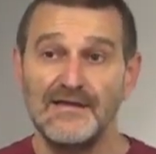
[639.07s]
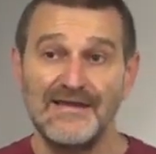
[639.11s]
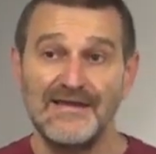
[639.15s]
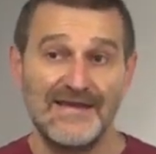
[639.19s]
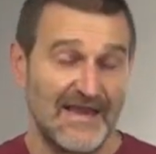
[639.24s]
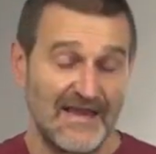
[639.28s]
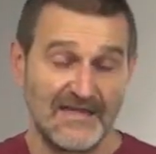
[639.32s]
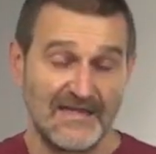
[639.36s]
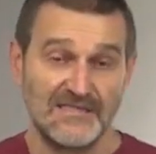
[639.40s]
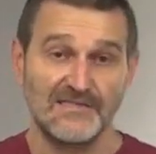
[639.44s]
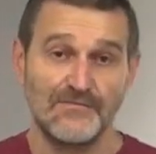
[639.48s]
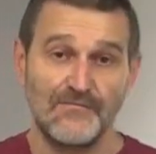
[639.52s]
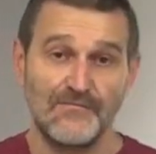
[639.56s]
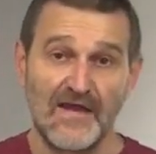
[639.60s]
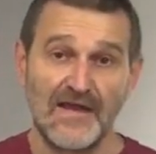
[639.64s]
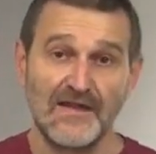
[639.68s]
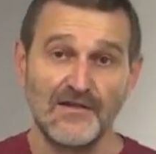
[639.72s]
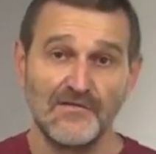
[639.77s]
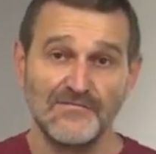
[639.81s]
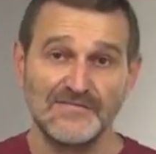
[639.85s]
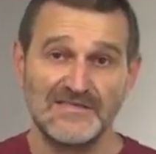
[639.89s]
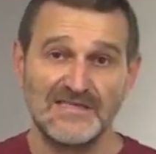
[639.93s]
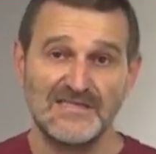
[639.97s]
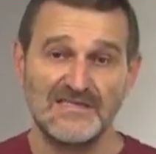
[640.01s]
And the weight
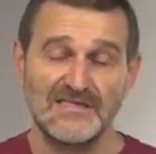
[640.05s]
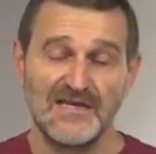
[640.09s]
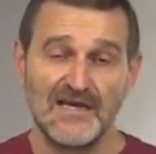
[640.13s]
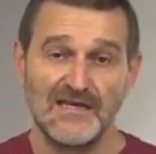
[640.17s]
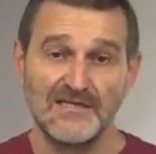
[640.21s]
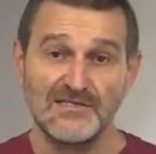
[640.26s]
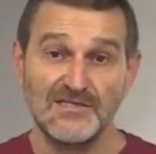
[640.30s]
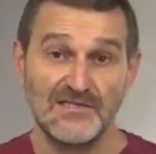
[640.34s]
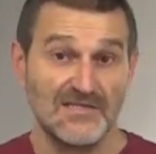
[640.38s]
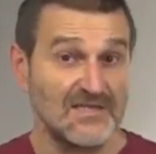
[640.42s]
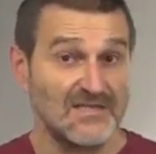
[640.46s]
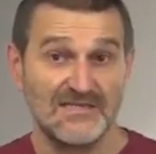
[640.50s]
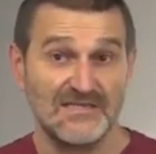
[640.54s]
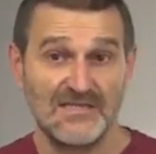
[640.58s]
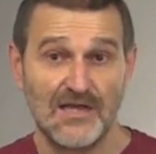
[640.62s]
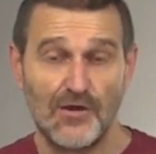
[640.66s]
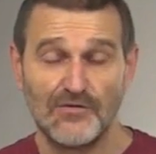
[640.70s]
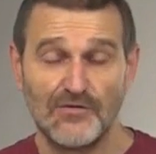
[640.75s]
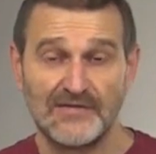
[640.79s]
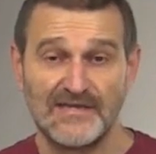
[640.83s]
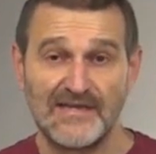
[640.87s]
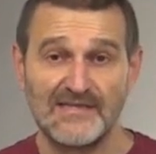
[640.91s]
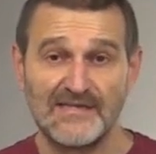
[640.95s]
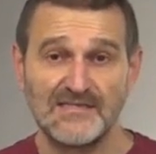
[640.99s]
of this edge, since
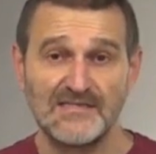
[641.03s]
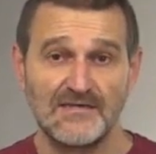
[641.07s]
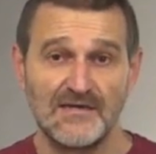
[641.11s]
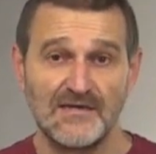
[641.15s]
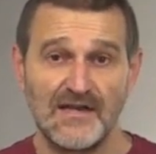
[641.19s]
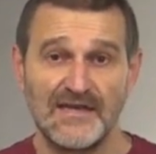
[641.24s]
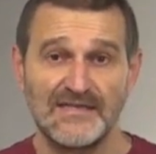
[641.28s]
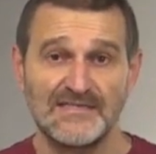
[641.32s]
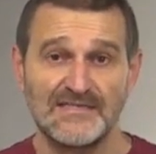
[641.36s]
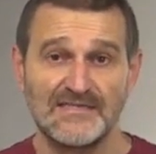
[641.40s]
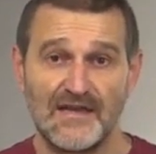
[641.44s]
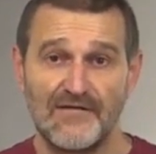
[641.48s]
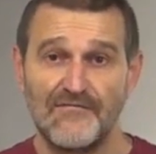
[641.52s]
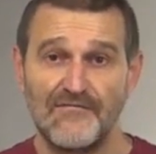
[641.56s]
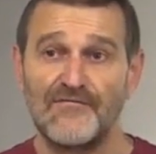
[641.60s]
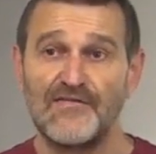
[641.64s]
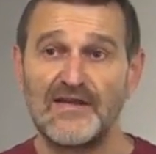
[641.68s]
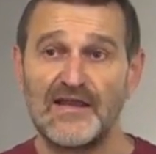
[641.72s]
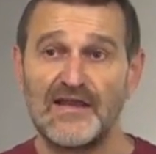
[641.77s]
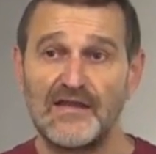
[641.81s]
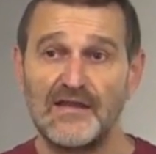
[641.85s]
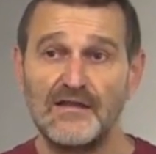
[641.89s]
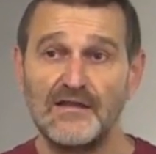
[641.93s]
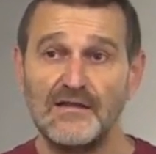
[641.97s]
our taxi rides are
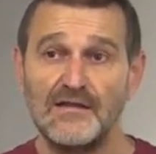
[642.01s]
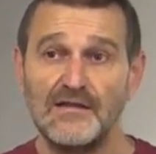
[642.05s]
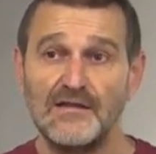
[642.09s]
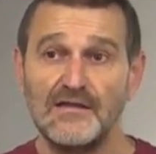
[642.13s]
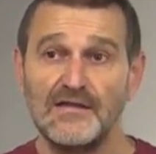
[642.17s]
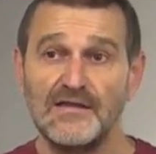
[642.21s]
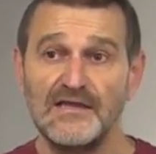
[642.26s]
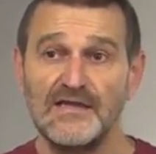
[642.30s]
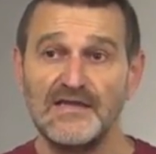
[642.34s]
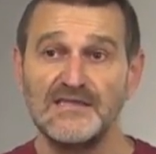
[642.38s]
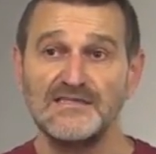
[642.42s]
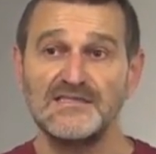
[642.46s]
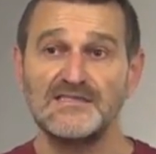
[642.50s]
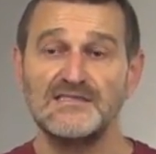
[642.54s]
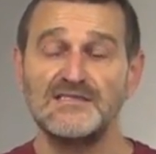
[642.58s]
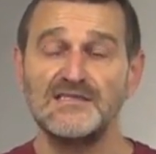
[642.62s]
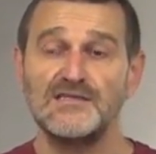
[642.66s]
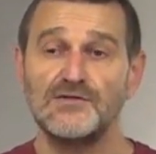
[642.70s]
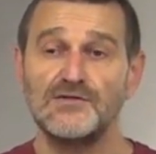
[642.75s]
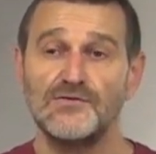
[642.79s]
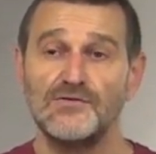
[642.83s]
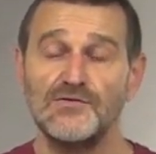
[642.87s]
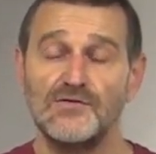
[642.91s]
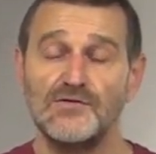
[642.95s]
free, is
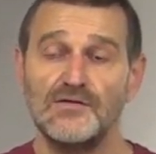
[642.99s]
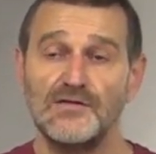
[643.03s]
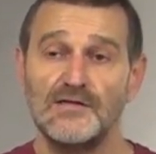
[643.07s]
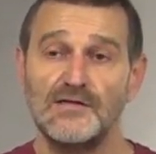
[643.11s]
0.